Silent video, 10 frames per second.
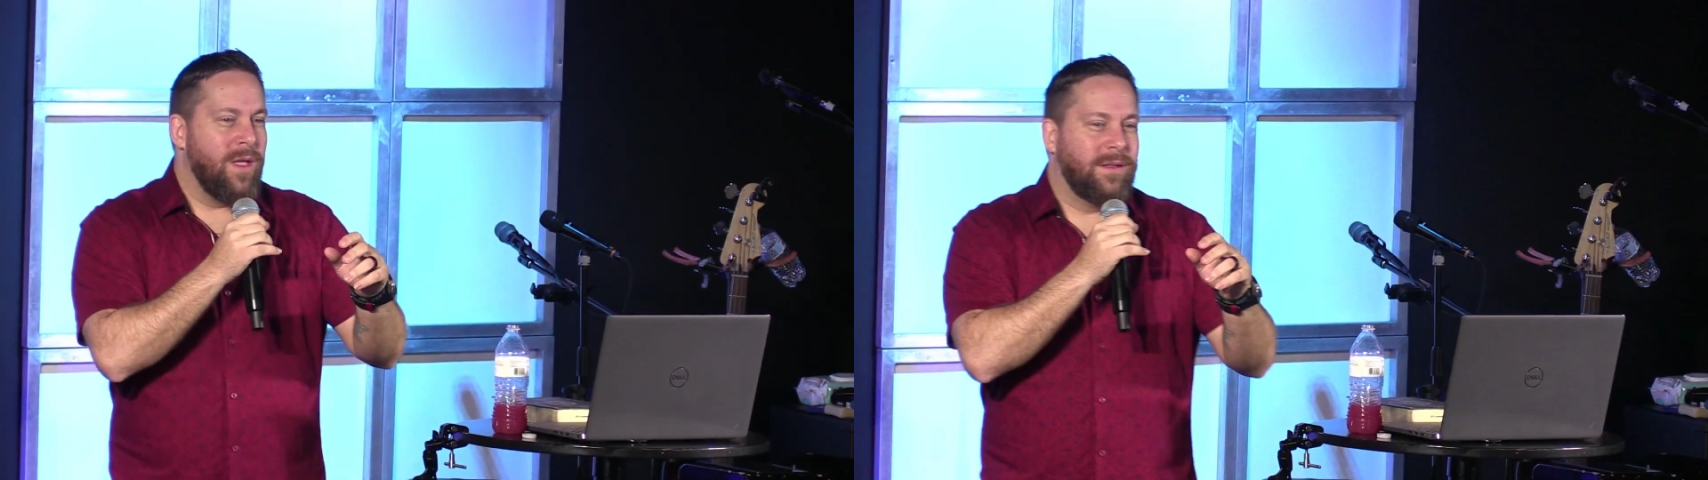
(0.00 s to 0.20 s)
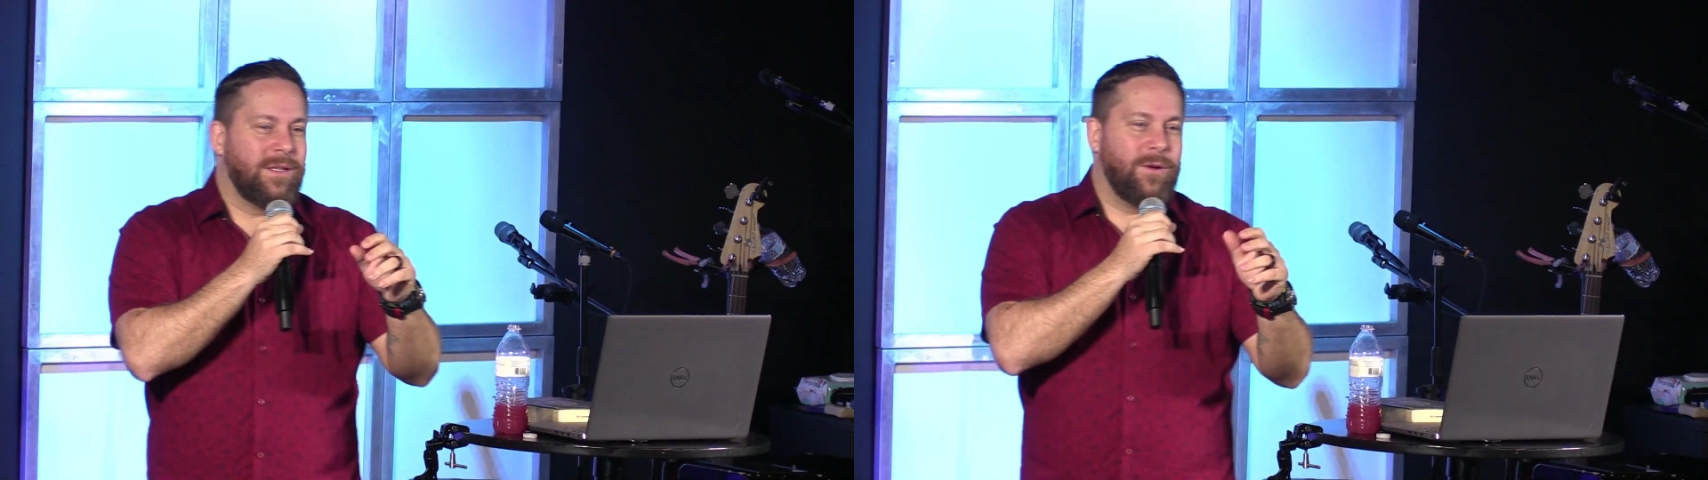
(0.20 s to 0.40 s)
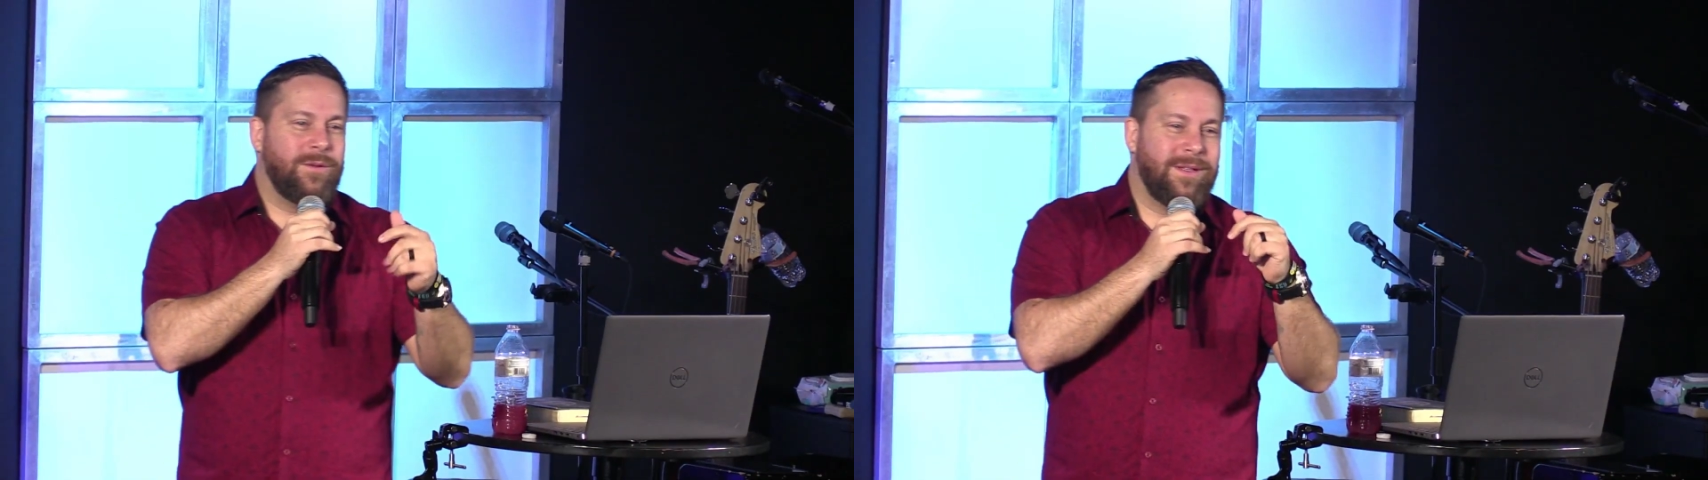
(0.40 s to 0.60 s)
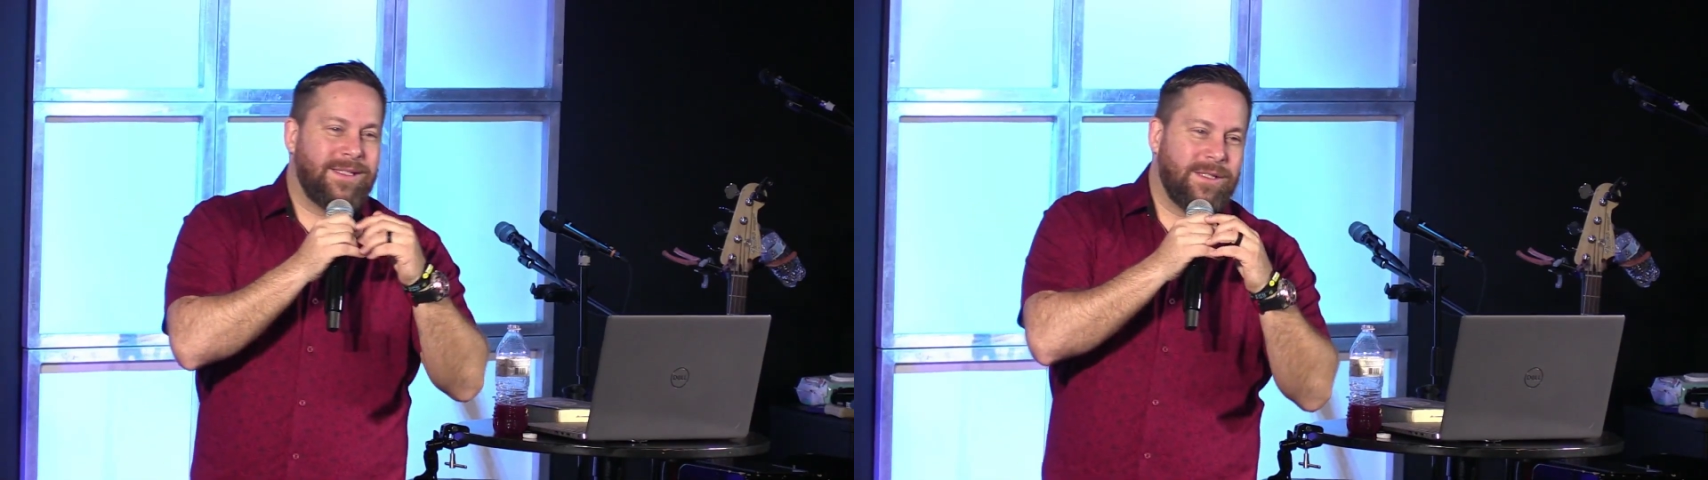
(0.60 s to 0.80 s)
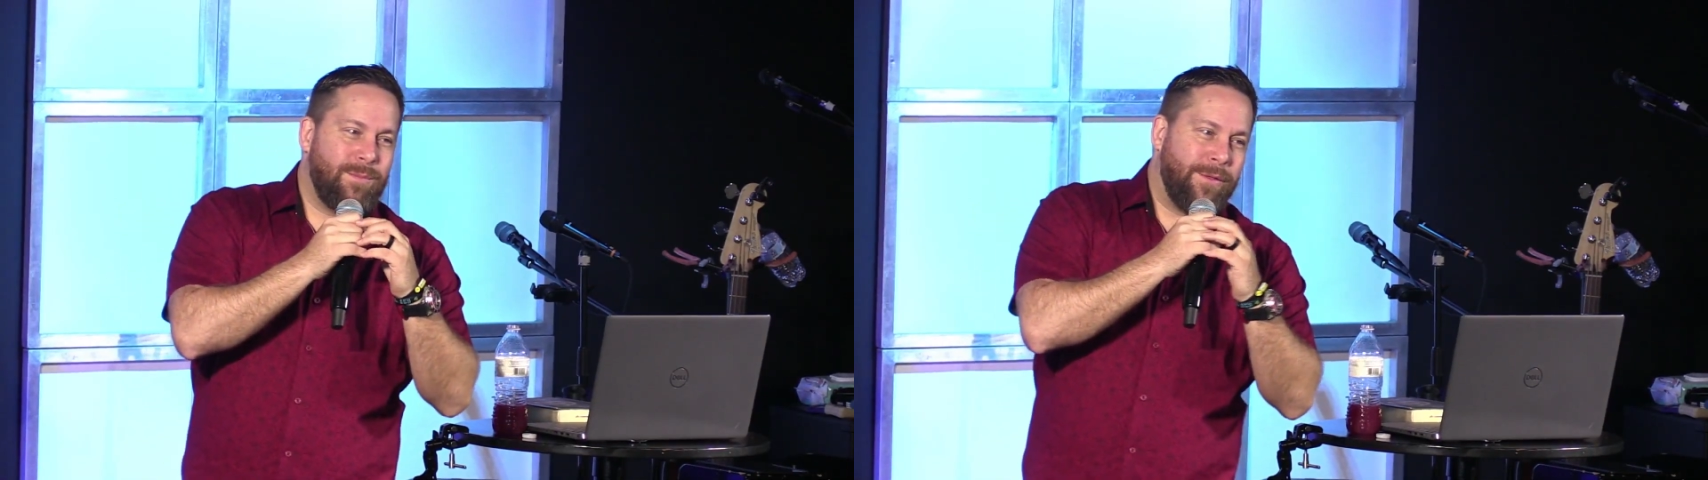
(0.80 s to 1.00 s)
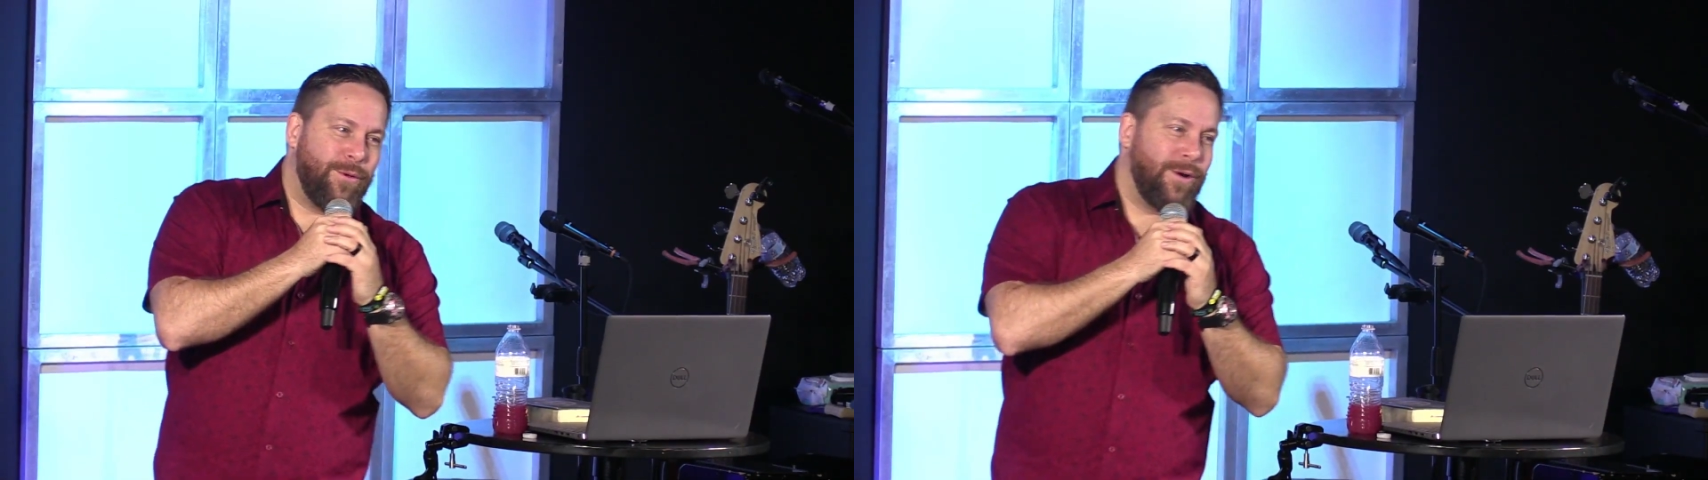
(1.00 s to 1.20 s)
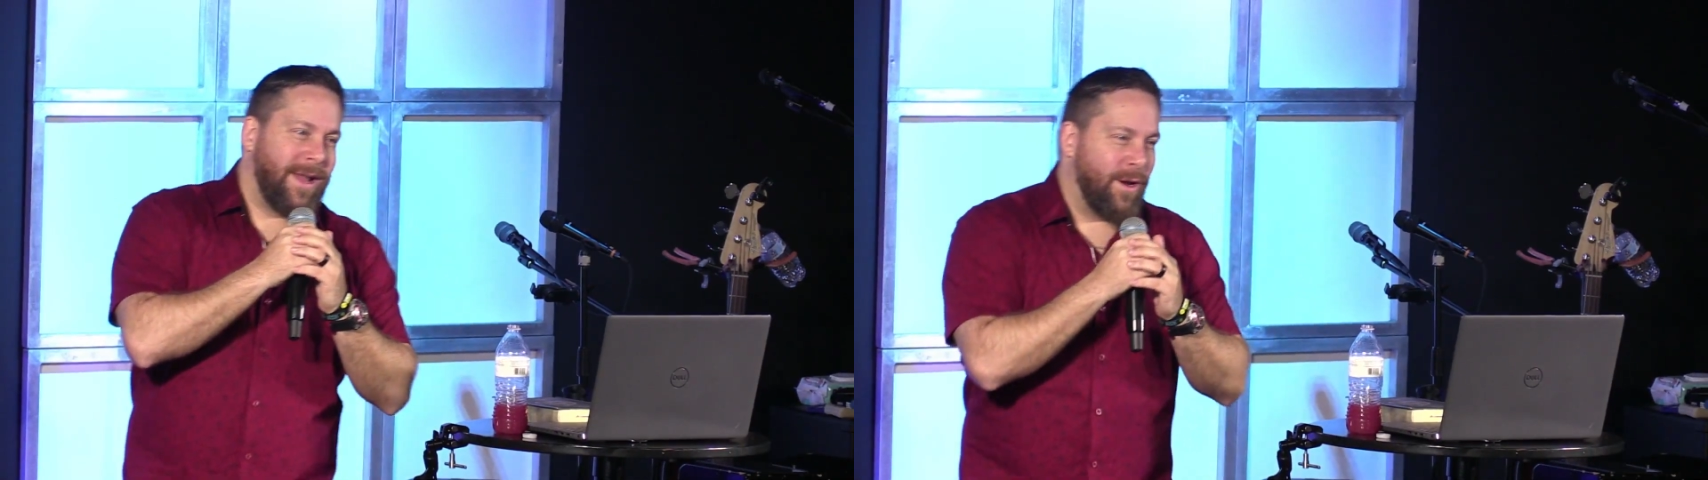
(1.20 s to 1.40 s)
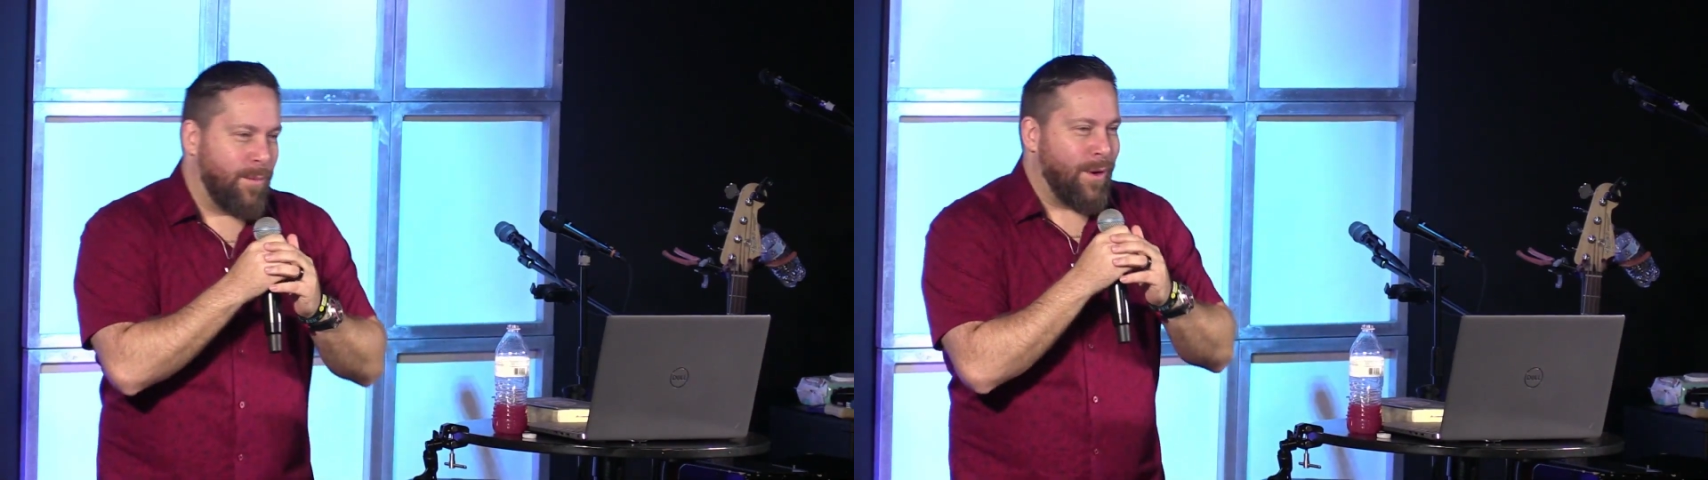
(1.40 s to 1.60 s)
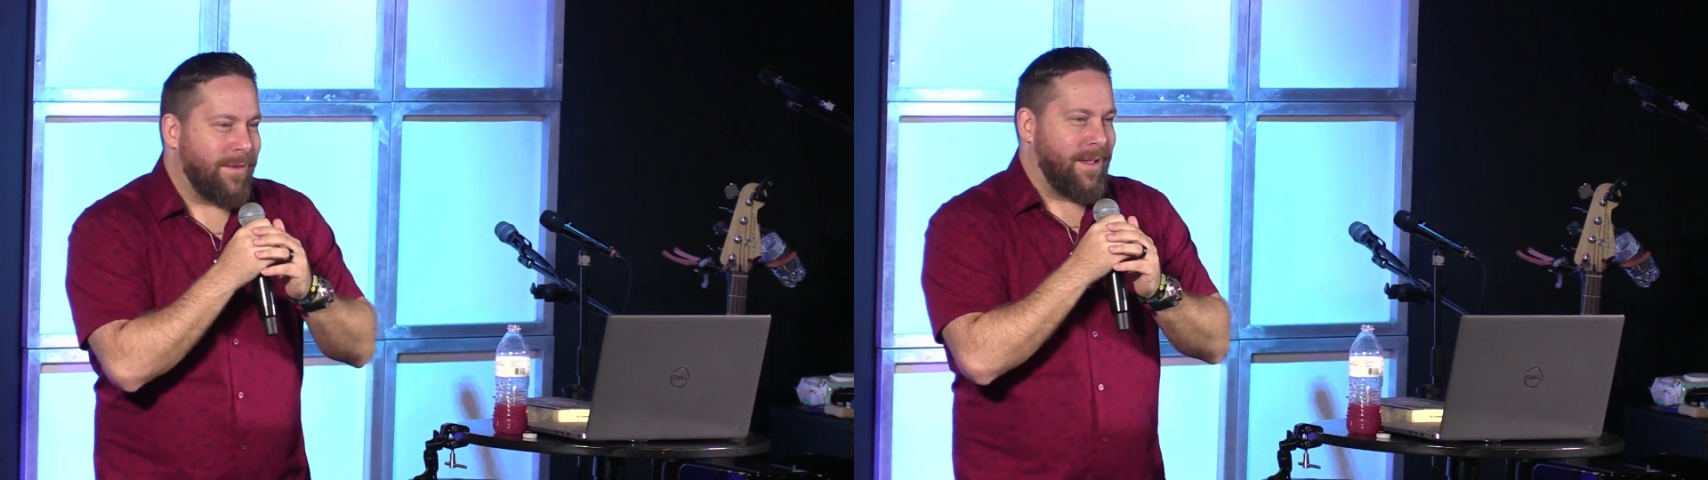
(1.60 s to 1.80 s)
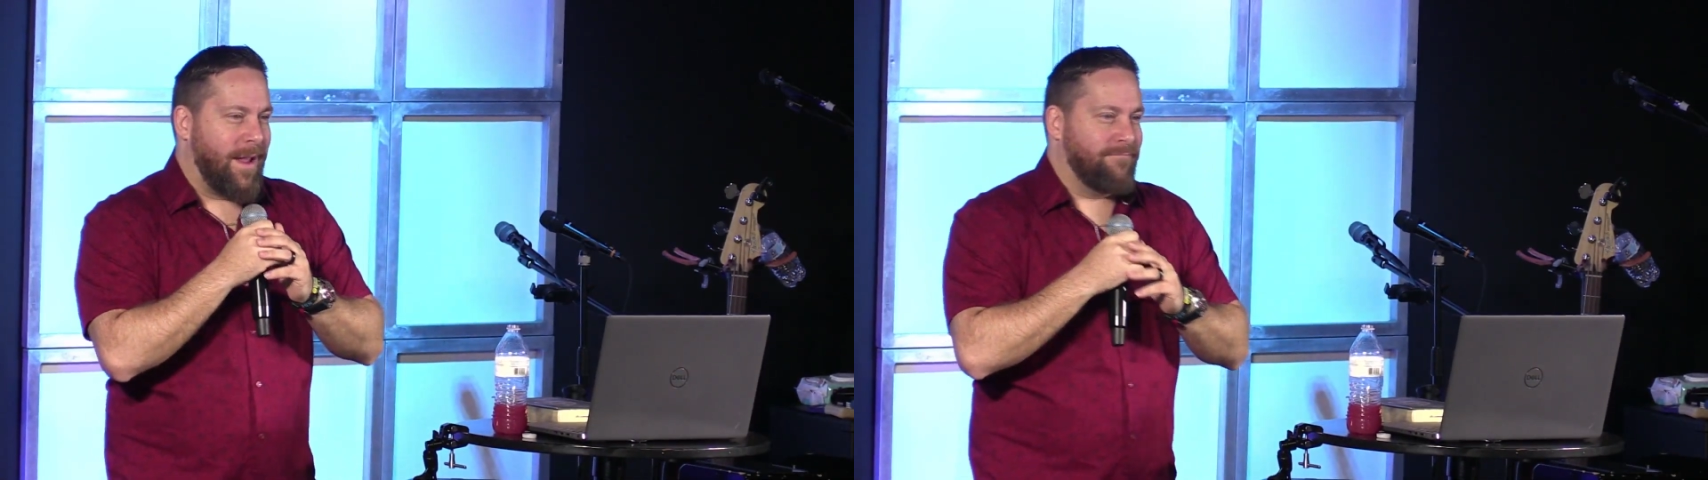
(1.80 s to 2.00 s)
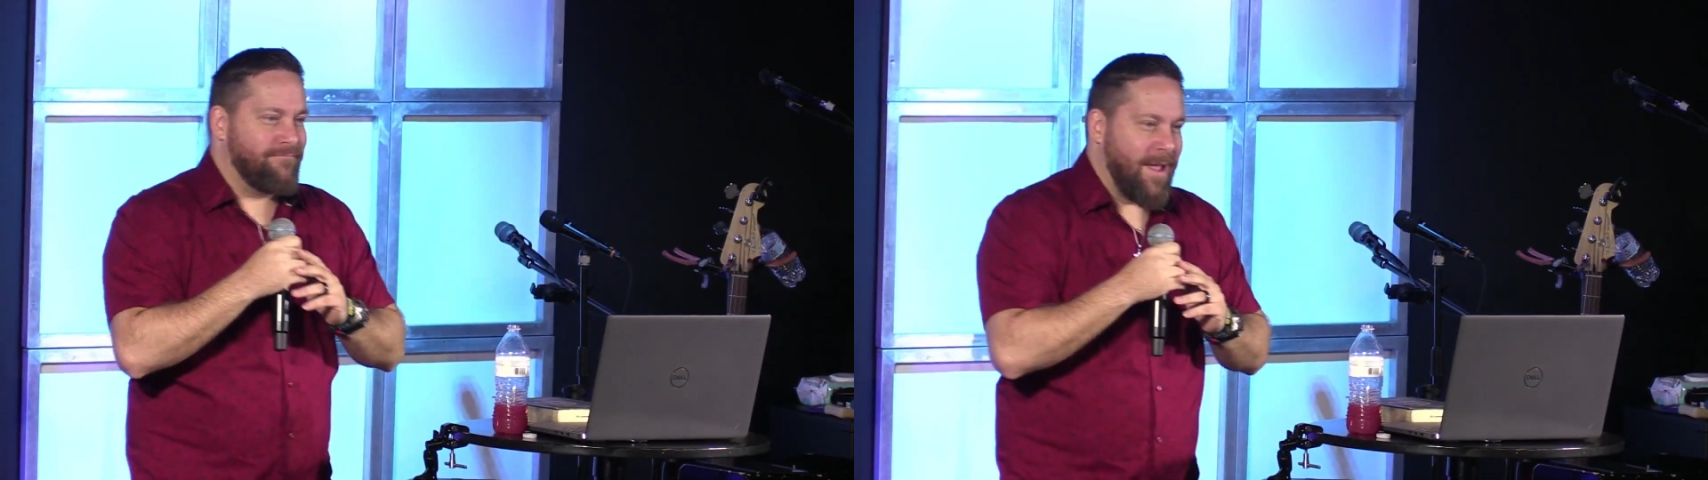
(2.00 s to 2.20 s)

So this is my 30 year birthday.